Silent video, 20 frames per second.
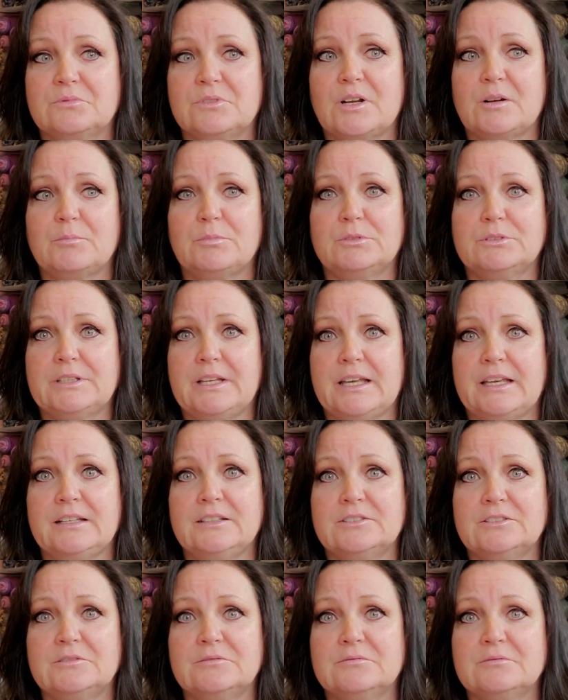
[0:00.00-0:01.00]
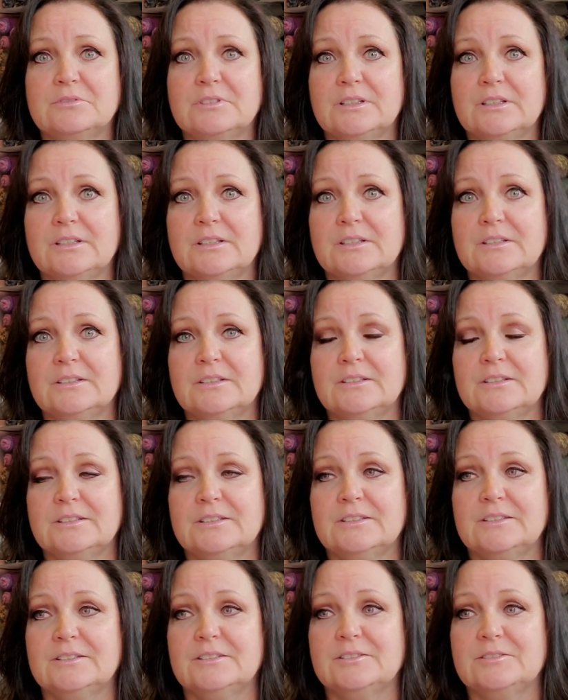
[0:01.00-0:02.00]
couple days,
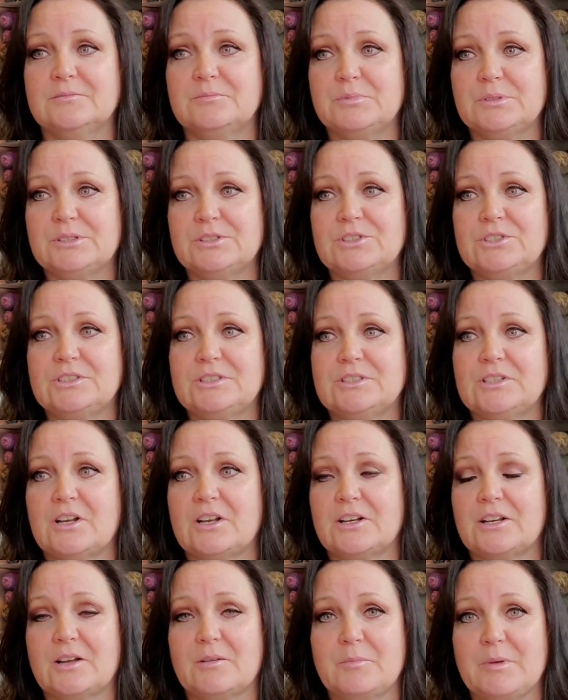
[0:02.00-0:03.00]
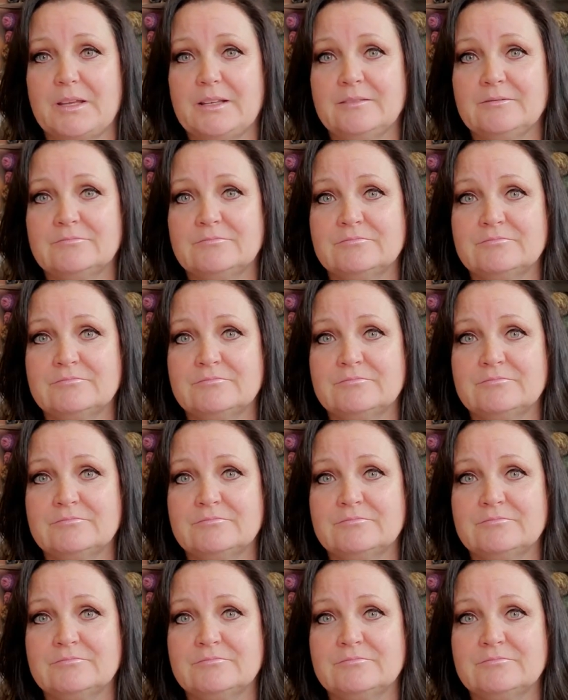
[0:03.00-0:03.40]
but she's not coming,